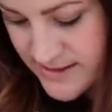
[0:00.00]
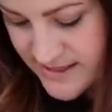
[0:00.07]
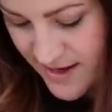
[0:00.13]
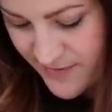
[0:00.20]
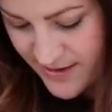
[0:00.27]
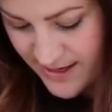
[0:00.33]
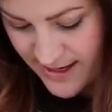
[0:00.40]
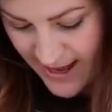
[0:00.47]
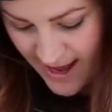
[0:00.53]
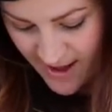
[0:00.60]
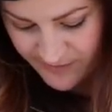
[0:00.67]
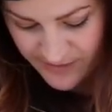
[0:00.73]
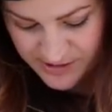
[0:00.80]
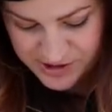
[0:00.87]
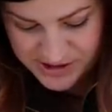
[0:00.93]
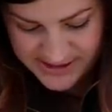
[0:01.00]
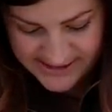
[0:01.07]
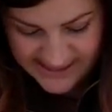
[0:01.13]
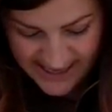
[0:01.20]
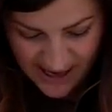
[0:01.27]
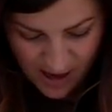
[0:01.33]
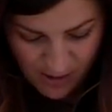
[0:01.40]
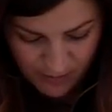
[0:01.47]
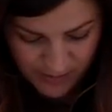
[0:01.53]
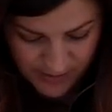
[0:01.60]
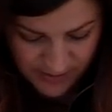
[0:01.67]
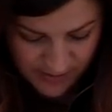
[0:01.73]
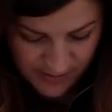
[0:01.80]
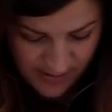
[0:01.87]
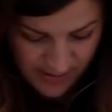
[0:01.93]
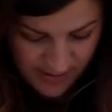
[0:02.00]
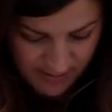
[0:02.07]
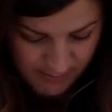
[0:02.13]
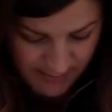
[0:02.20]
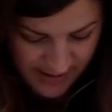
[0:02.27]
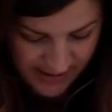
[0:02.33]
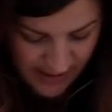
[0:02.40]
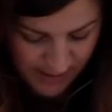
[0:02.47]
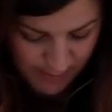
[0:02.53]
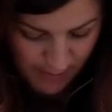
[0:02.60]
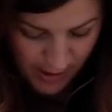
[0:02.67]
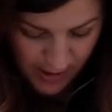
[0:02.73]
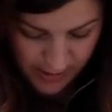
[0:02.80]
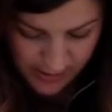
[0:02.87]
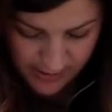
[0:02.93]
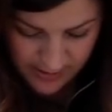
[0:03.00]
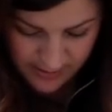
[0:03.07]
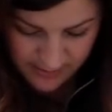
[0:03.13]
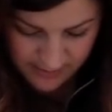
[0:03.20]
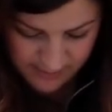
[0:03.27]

seven and a half inches down, making a mark,